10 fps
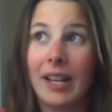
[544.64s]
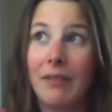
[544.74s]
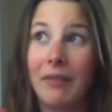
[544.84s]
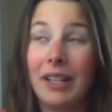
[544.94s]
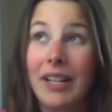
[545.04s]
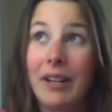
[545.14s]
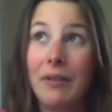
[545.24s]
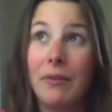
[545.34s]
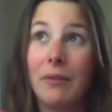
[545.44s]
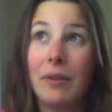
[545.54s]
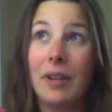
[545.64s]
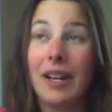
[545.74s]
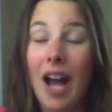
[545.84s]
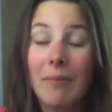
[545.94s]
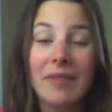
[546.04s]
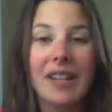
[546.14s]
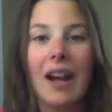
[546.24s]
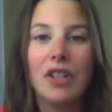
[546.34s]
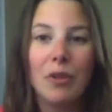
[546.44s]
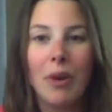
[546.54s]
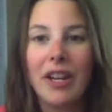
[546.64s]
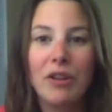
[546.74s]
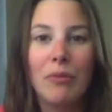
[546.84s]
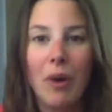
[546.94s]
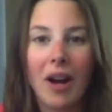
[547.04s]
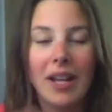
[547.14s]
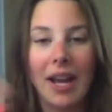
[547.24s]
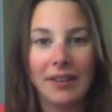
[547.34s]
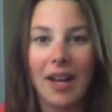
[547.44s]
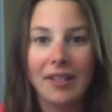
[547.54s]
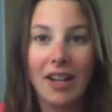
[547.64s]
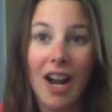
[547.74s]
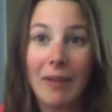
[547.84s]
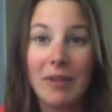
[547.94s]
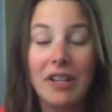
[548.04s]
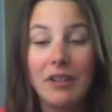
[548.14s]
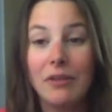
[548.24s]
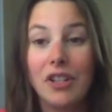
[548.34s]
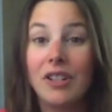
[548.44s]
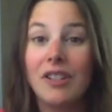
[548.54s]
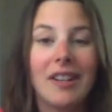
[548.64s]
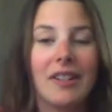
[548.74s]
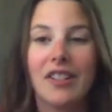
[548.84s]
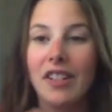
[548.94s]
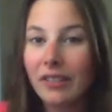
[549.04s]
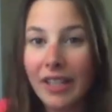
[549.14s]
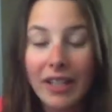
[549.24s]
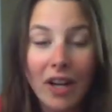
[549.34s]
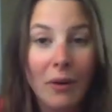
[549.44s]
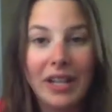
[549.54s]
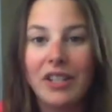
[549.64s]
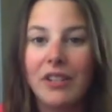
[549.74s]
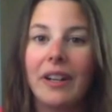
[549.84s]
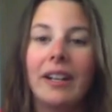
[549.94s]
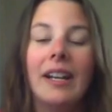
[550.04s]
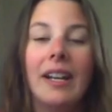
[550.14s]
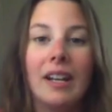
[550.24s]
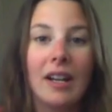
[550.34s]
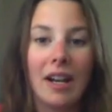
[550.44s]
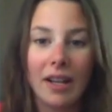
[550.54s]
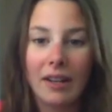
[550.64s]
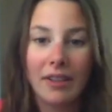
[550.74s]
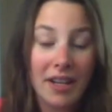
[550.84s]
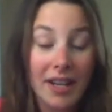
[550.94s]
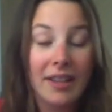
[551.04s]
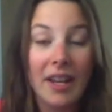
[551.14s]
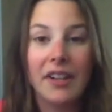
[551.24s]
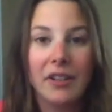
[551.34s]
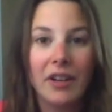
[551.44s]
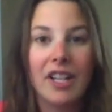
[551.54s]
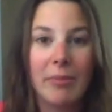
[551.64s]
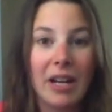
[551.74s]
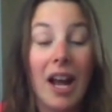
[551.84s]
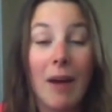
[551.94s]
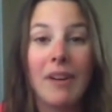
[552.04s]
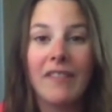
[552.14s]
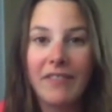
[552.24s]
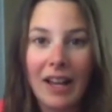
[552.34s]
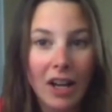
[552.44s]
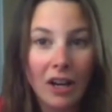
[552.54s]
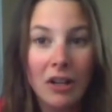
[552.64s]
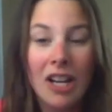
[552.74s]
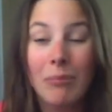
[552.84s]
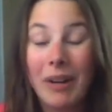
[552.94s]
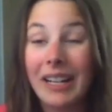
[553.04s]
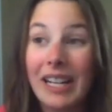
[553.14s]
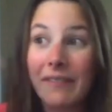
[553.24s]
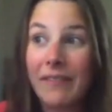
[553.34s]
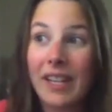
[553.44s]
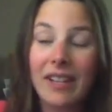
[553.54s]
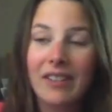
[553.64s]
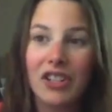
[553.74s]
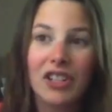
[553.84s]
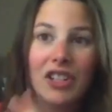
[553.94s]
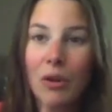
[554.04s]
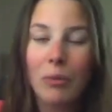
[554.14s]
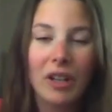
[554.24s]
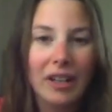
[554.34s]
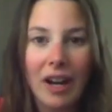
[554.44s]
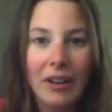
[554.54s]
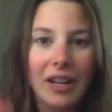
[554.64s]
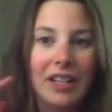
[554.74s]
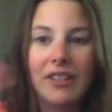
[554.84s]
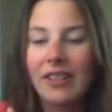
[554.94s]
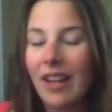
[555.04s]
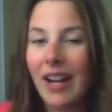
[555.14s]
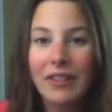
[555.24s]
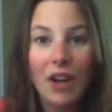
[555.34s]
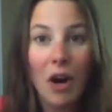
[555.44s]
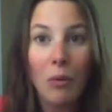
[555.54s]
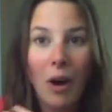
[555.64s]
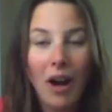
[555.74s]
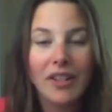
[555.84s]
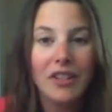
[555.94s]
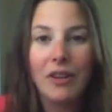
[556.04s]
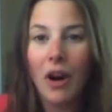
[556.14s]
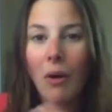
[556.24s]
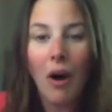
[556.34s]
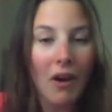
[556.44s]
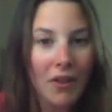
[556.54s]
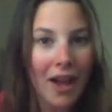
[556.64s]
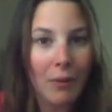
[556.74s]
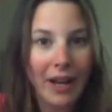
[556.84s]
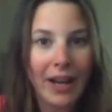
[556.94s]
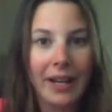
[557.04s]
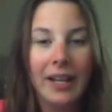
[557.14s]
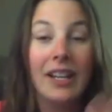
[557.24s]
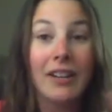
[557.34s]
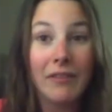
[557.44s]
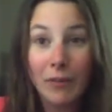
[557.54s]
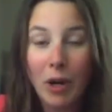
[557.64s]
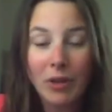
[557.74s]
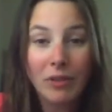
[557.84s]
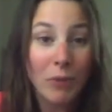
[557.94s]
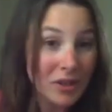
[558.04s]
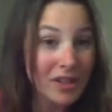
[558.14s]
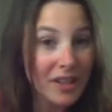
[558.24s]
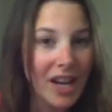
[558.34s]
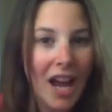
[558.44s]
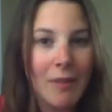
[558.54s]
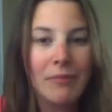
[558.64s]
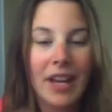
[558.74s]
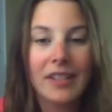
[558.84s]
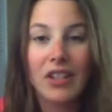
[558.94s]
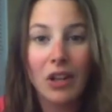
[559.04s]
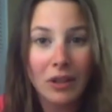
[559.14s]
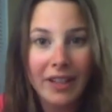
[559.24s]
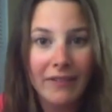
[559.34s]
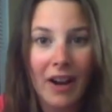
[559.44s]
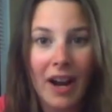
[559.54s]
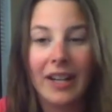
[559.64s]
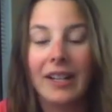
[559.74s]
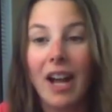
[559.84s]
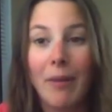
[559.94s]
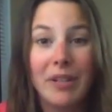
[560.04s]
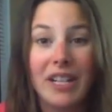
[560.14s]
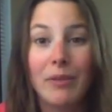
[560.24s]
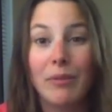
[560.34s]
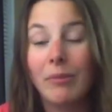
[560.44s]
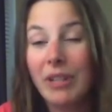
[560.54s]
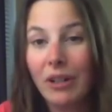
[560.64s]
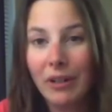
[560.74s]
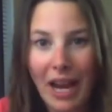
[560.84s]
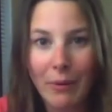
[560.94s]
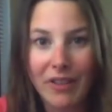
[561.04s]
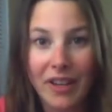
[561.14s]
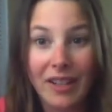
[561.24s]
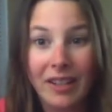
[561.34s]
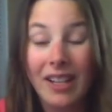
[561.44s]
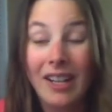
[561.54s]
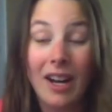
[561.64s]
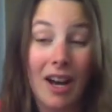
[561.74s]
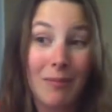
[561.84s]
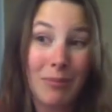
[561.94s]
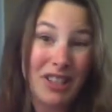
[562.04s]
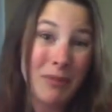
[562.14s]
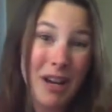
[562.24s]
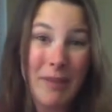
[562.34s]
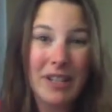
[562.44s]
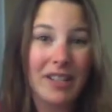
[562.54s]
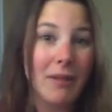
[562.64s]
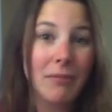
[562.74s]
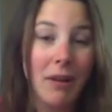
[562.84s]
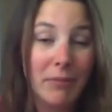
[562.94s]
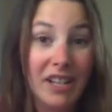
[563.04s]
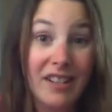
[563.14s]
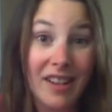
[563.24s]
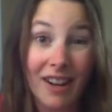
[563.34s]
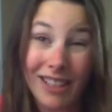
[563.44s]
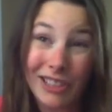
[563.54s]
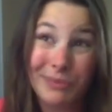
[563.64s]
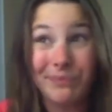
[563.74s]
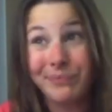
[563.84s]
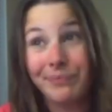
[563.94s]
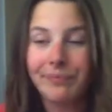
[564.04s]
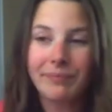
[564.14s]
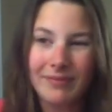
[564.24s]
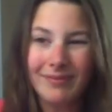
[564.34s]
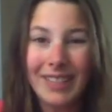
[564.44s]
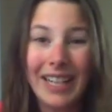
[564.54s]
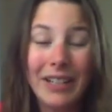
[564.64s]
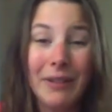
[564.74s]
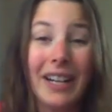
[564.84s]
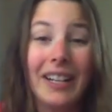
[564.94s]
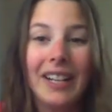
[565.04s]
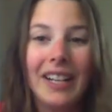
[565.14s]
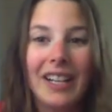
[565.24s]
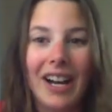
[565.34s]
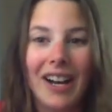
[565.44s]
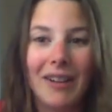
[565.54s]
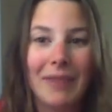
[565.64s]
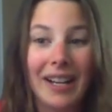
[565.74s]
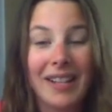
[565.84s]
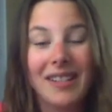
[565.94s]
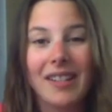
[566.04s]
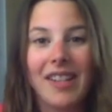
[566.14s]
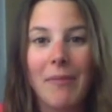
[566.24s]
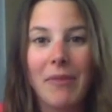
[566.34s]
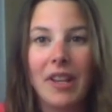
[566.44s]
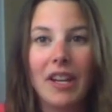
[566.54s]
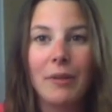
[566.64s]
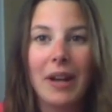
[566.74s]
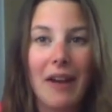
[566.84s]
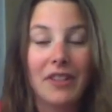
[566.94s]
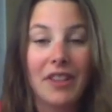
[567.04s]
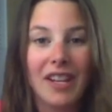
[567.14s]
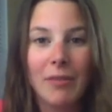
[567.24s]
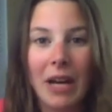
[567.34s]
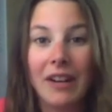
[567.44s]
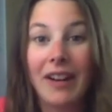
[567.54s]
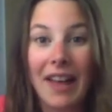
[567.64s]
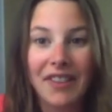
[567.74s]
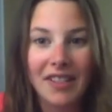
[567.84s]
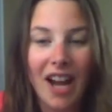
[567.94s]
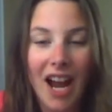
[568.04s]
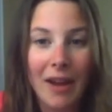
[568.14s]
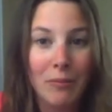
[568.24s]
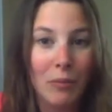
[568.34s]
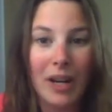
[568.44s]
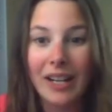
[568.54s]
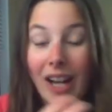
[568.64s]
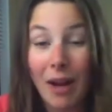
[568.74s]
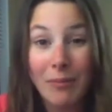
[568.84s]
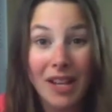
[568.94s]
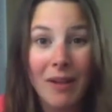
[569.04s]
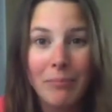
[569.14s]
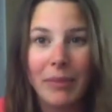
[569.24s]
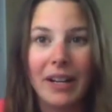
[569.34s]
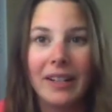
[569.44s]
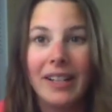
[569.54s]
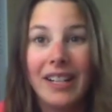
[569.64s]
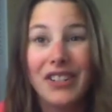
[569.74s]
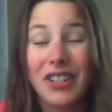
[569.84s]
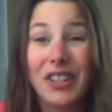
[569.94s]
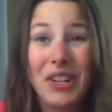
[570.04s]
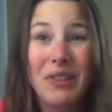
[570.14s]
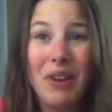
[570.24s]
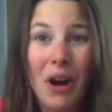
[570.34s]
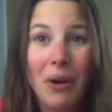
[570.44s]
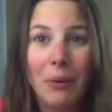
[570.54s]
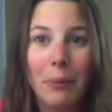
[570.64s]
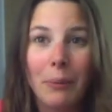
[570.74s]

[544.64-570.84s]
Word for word: really, it comes down to what you want at that time. You should certainly go into it thinking that you're going to become a fellow, but if things just don't work out and you decide you don't want to go all that way, for most of the time, that's totally fine. Companies will be okay with it, but there might be some companies that aren't. Anyway, I guess that's something that you would have to think about at the time when it comes up, but just so you know,